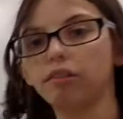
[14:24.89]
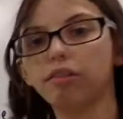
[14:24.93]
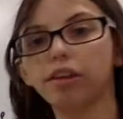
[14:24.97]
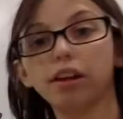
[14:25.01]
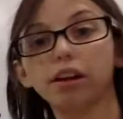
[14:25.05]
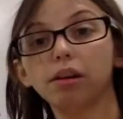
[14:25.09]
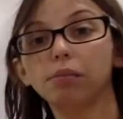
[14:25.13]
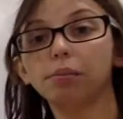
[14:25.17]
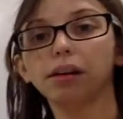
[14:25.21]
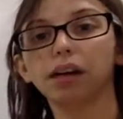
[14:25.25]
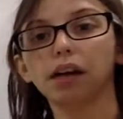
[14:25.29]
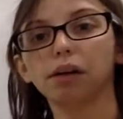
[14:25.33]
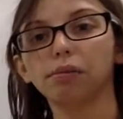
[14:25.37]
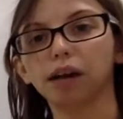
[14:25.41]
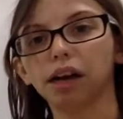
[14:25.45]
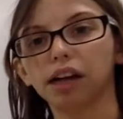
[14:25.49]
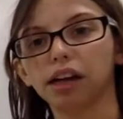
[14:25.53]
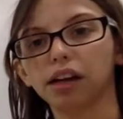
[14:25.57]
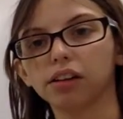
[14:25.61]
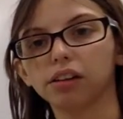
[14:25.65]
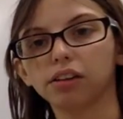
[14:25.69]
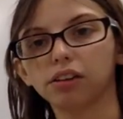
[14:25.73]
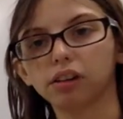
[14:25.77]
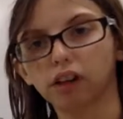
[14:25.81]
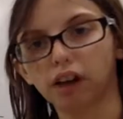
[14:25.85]
They don't become
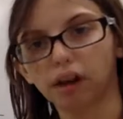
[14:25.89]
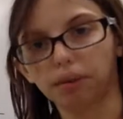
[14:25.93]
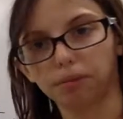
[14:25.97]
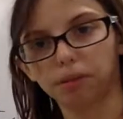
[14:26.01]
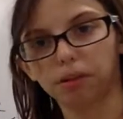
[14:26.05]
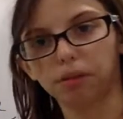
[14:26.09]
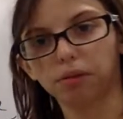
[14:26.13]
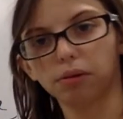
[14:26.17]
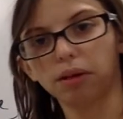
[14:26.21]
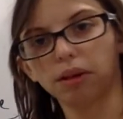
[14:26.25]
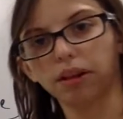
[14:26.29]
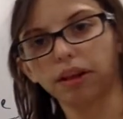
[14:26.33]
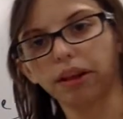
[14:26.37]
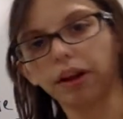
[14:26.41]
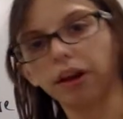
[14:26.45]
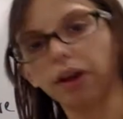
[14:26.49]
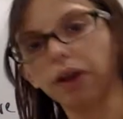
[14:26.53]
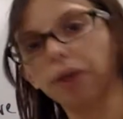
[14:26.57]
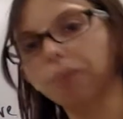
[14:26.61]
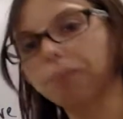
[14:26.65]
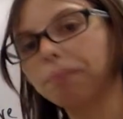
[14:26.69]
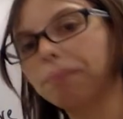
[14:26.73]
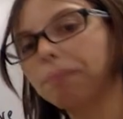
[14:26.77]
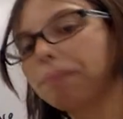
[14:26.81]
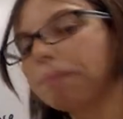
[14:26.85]
ions. They're happy the way they
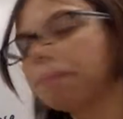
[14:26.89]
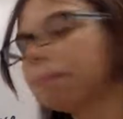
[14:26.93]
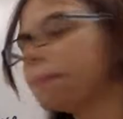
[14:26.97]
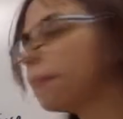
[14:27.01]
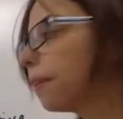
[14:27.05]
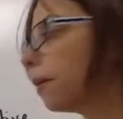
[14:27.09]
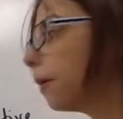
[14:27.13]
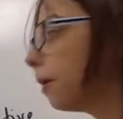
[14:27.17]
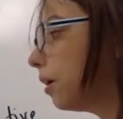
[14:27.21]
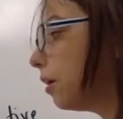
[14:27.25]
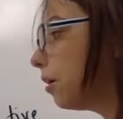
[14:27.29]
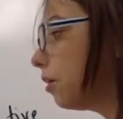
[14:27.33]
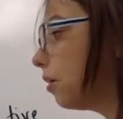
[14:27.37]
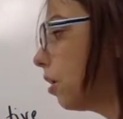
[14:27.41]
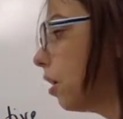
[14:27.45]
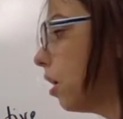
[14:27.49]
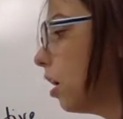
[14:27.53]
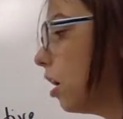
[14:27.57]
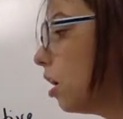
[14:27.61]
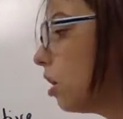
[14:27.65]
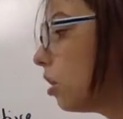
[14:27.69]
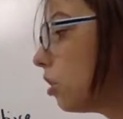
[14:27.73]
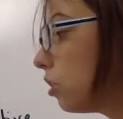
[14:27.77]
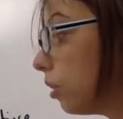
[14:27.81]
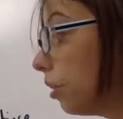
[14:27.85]
are. All right.
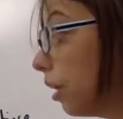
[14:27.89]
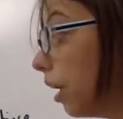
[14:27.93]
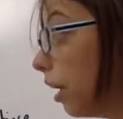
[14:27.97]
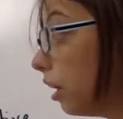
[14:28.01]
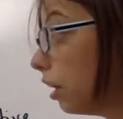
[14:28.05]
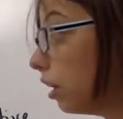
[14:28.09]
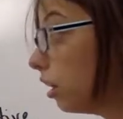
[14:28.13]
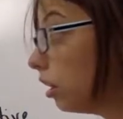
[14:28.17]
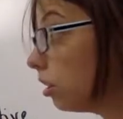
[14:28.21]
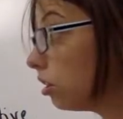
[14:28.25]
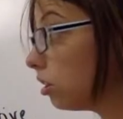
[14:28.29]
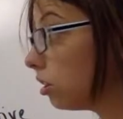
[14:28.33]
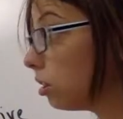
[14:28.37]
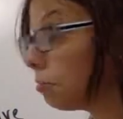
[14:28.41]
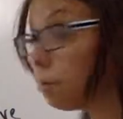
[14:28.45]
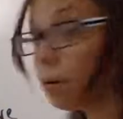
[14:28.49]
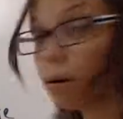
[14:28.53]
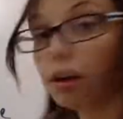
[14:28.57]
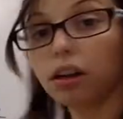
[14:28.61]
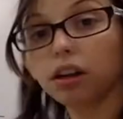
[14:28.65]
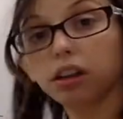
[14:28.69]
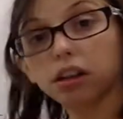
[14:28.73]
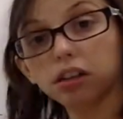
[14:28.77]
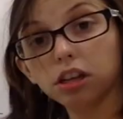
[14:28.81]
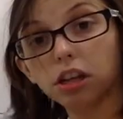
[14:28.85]
So that is the
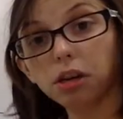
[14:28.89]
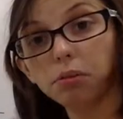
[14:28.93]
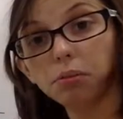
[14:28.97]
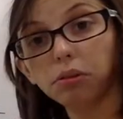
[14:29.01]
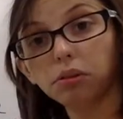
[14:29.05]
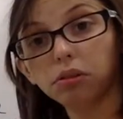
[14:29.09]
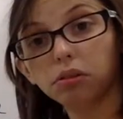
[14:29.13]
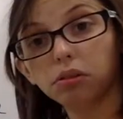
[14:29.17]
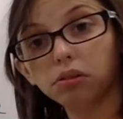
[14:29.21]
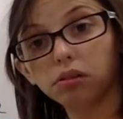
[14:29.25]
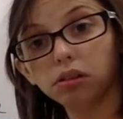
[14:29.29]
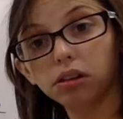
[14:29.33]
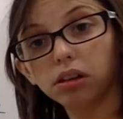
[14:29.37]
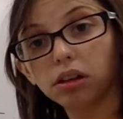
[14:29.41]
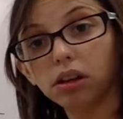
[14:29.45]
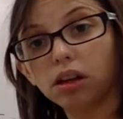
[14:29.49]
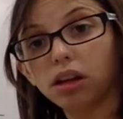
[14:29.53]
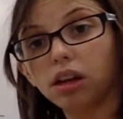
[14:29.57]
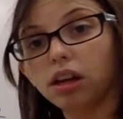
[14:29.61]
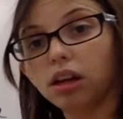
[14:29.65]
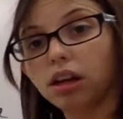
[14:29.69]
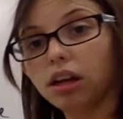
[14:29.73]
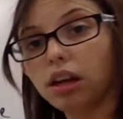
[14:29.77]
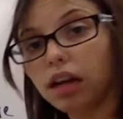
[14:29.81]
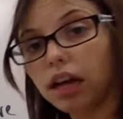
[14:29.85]
periodic table
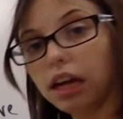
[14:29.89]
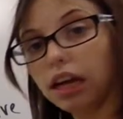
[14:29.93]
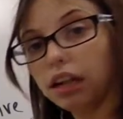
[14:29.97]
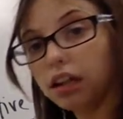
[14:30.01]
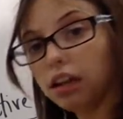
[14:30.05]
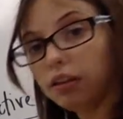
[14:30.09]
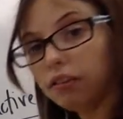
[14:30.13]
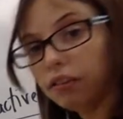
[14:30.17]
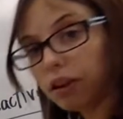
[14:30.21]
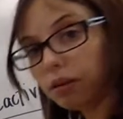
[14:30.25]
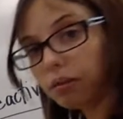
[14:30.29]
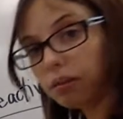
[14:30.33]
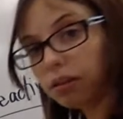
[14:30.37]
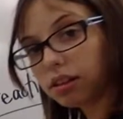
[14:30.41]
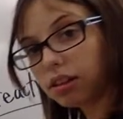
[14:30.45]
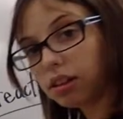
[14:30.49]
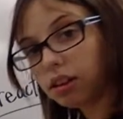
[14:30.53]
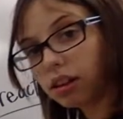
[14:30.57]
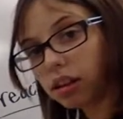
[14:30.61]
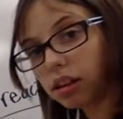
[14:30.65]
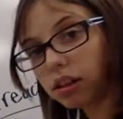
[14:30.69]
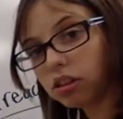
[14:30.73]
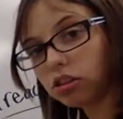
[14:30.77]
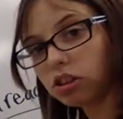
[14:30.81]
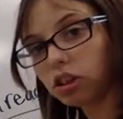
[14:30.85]
and the families in a
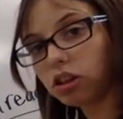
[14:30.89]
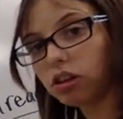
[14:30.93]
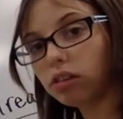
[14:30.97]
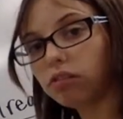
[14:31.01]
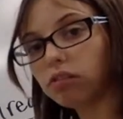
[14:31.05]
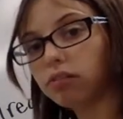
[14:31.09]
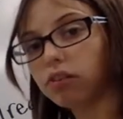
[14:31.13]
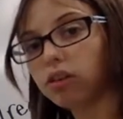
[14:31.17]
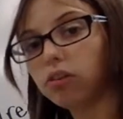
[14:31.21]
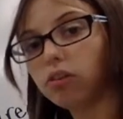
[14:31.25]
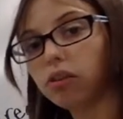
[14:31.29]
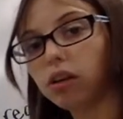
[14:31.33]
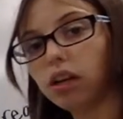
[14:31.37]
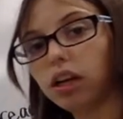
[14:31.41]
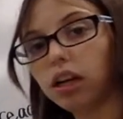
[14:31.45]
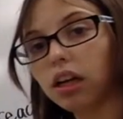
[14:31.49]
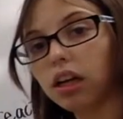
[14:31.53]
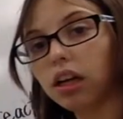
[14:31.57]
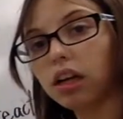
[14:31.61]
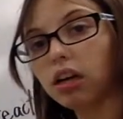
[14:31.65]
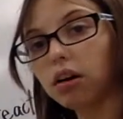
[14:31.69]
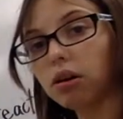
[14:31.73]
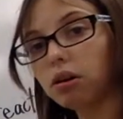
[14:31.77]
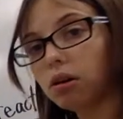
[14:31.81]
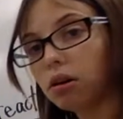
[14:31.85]
nutshell.
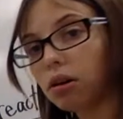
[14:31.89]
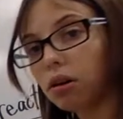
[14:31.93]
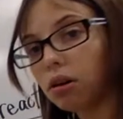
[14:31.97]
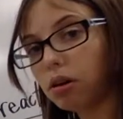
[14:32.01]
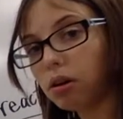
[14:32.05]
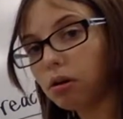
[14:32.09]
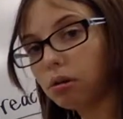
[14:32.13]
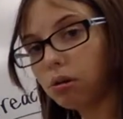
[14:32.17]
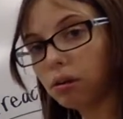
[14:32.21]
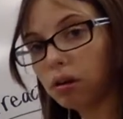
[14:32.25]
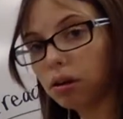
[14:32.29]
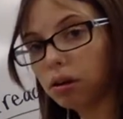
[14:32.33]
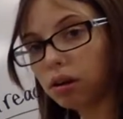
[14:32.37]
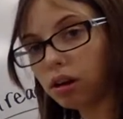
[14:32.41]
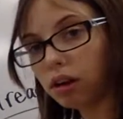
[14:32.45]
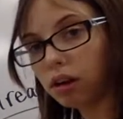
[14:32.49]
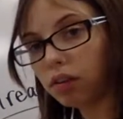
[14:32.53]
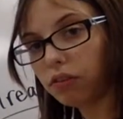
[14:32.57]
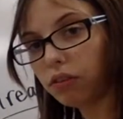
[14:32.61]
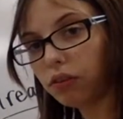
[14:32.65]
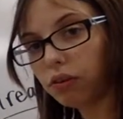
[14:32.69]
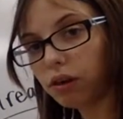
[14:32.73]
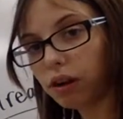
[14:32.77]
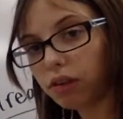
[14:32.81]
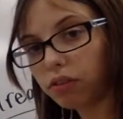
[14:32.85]

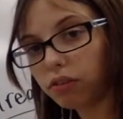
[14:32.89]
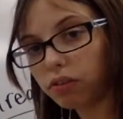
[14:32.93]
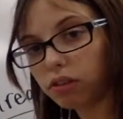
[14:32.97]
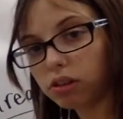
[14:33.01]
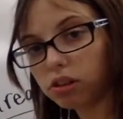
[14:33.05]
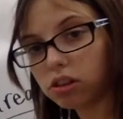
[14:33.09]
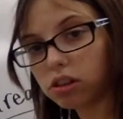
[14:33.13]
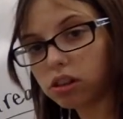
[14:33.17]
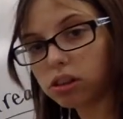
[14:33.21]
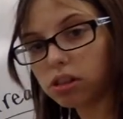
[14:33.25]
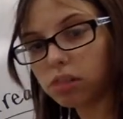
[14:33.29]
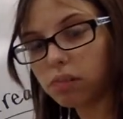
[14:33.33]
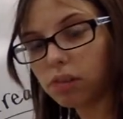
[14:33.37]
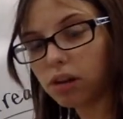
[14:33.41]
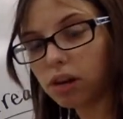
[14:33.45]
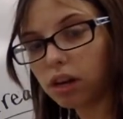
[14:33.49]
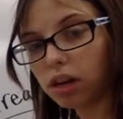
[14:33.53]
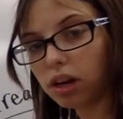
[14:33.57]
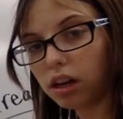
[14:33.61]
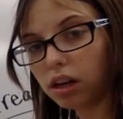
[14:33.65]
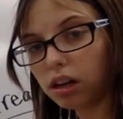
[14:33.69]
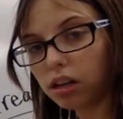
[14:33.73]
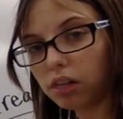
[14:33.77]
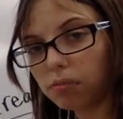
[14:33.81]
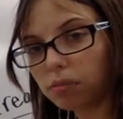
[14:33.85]
If you have questions about
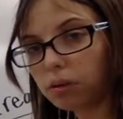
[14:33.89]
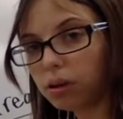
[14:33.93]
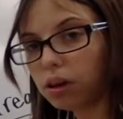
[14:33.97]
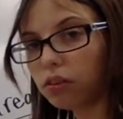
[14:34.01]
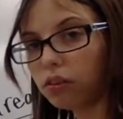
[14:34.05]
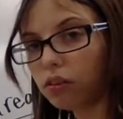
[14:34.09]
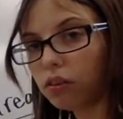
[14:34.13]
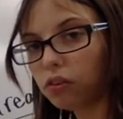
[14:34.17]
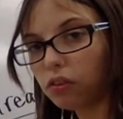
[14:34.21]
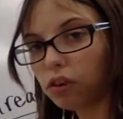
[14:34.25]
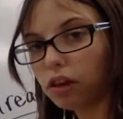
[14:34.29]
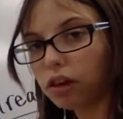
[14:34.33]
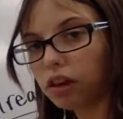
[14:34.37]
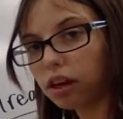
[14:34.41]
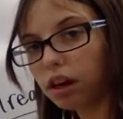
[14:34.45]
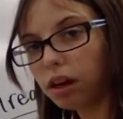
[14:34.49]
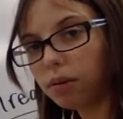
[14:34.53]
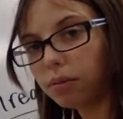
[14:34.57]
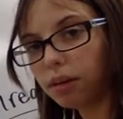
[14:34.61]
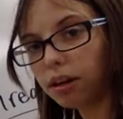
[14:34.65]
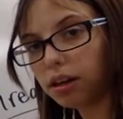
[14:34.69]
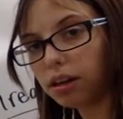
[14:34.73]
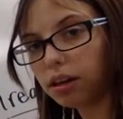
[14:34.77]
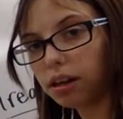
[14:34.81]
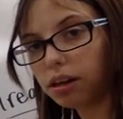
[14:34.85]
any of them, please feel free to
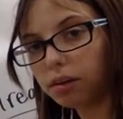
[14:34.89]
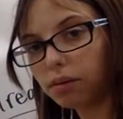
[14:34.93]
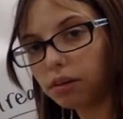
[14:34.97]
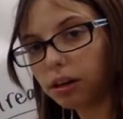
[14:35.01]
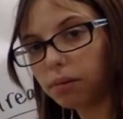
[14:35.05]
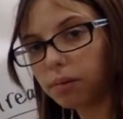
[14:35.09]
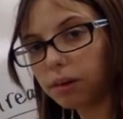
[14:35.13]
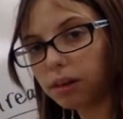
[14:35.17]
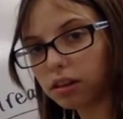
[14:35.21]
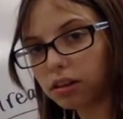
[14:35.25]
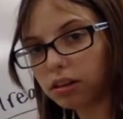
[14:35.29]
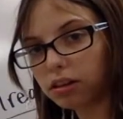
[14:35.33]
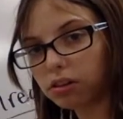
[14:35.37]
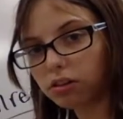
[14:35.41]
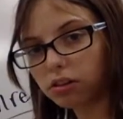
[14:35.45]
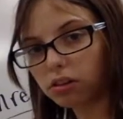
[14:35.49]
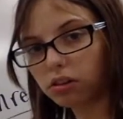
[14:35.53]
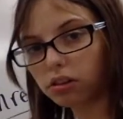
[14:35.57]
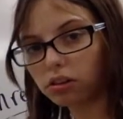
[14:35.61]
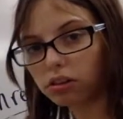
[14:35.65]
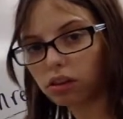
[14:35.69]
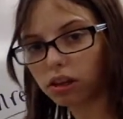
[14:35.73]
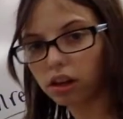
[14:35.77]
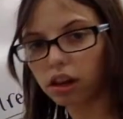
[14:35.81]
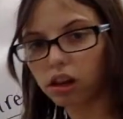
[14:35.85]
comment, and I will get back to you as soon
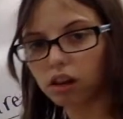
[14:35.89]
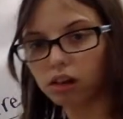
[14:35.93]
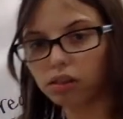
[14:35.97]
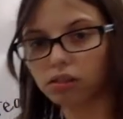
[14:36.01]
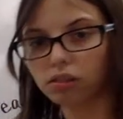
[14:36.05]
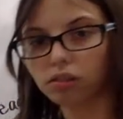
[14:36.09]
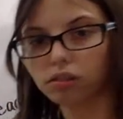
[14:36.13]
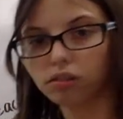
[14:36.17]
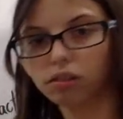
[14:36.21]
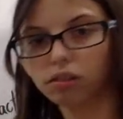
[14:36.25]
as I can.